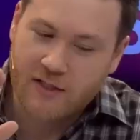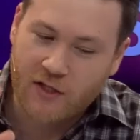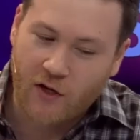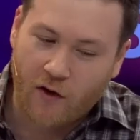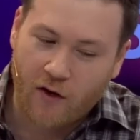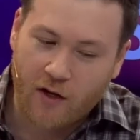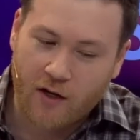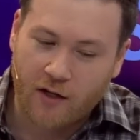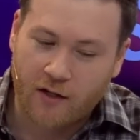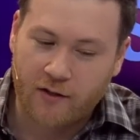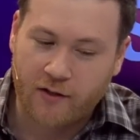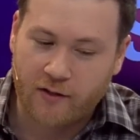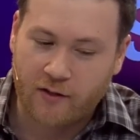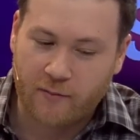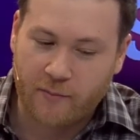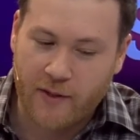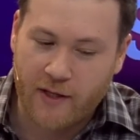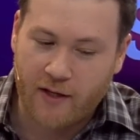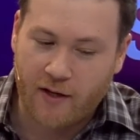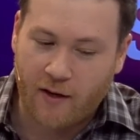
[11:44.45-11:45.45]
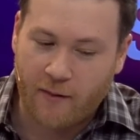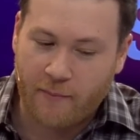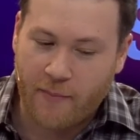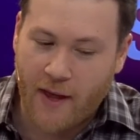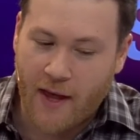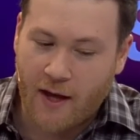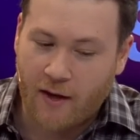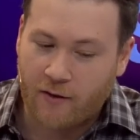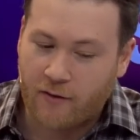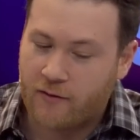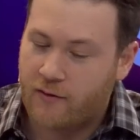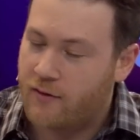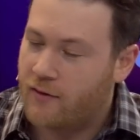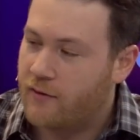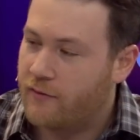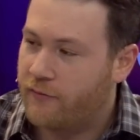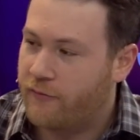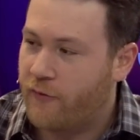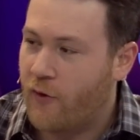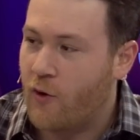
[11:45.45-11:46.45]
talk a little bit about
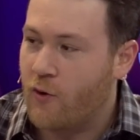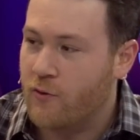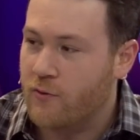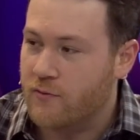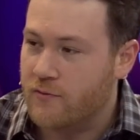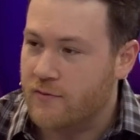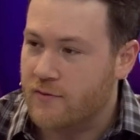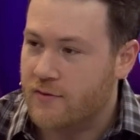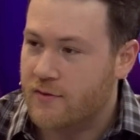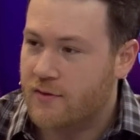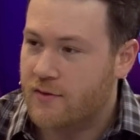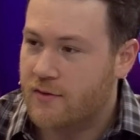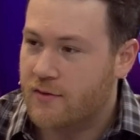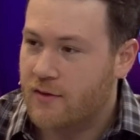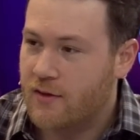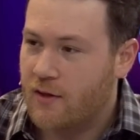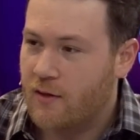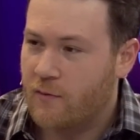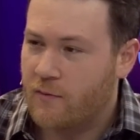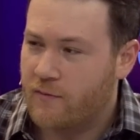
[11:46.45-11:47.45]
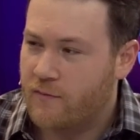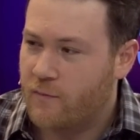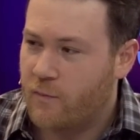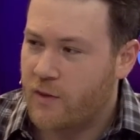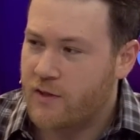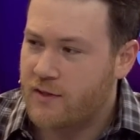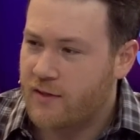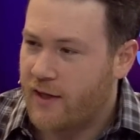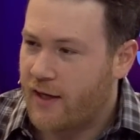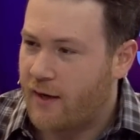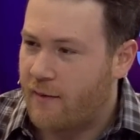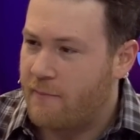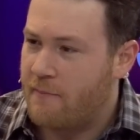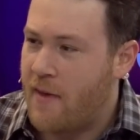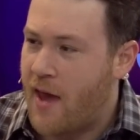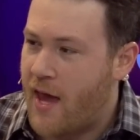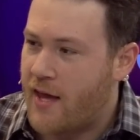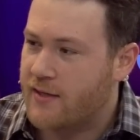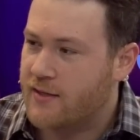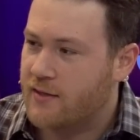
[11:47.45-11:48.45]
phones. Yeah. wasn't like a
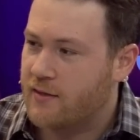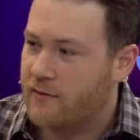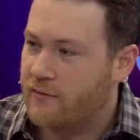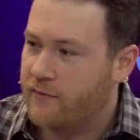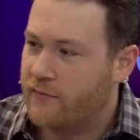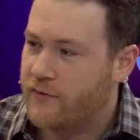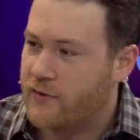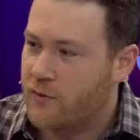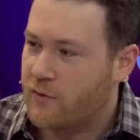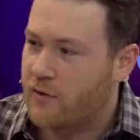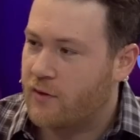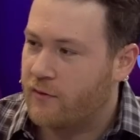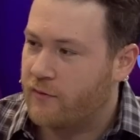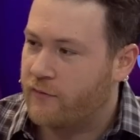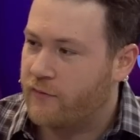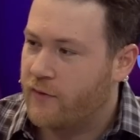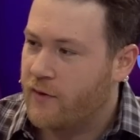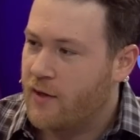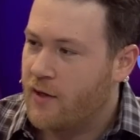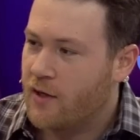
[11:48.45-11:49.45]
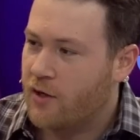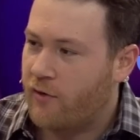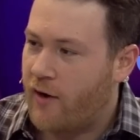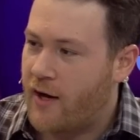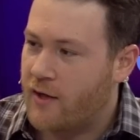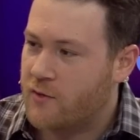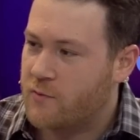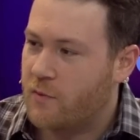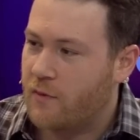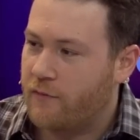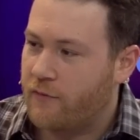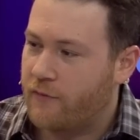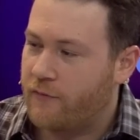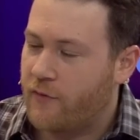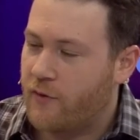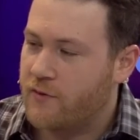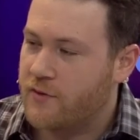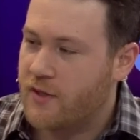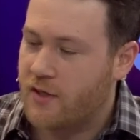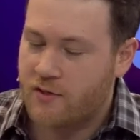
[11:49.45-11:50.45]
massive sort of groundswell for
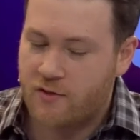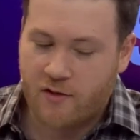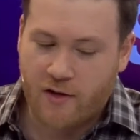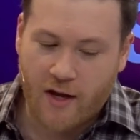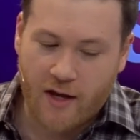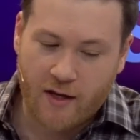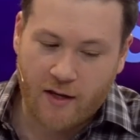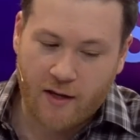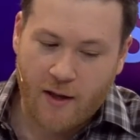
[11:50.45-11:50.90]
phones yesterday.